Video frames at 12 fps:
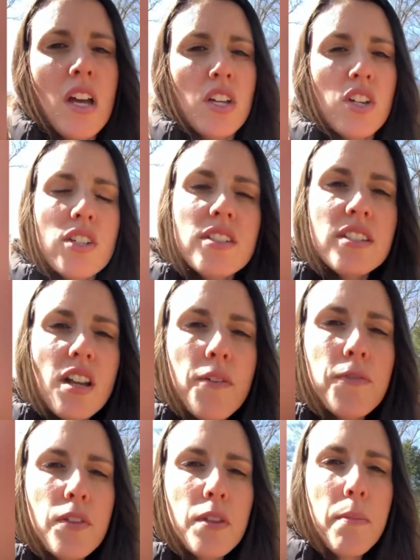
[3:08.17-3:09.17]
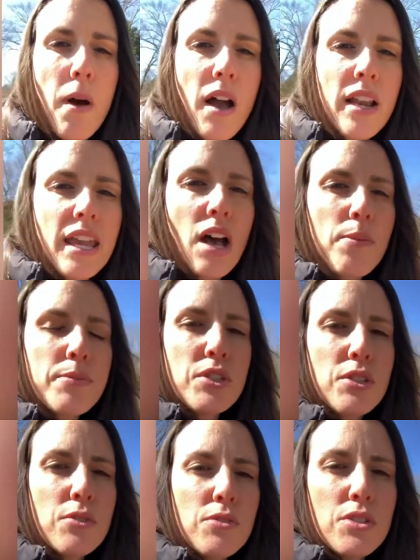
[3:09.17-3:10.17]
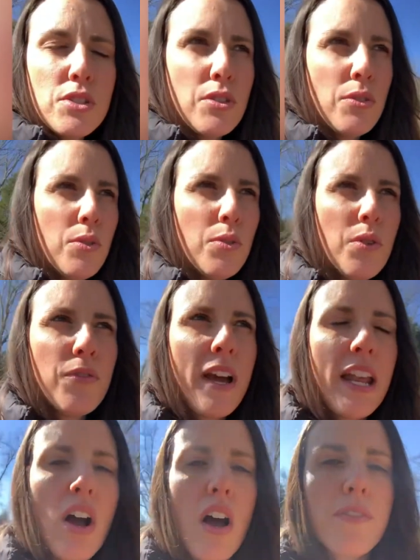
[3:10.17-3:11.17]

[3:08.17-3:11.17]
good stuff for the body, helps you to fight off